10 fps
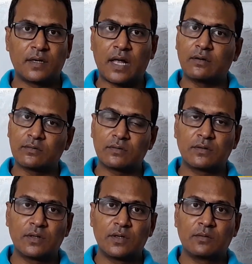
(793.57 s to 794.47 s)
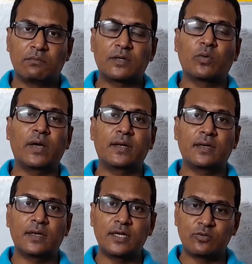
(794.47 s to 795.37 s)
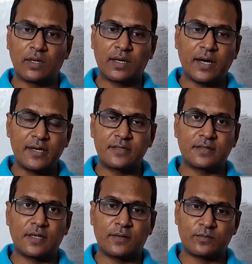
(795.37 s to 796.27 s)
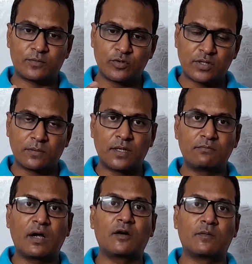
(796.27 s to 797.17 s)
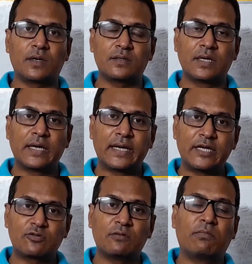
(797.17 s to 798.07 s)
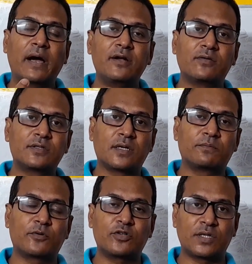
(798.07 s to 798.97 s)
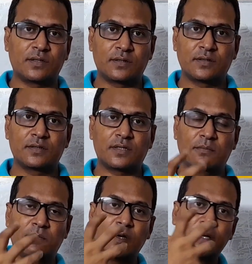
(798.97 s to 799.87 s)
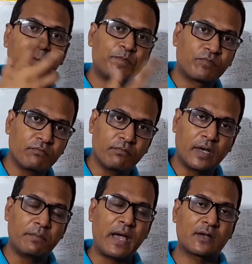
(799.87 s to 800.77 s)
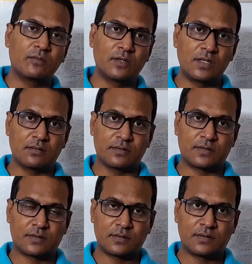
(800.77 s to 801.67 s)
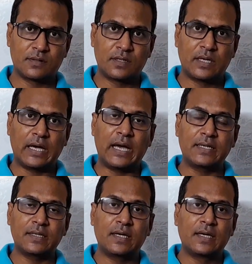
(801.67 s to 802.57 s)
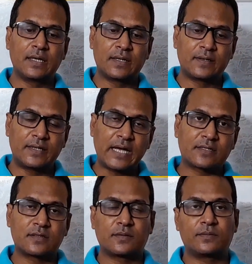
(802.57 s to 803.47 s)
alone. But when it will get a suitable environment, it will bind with some protein, some macromolecules, and that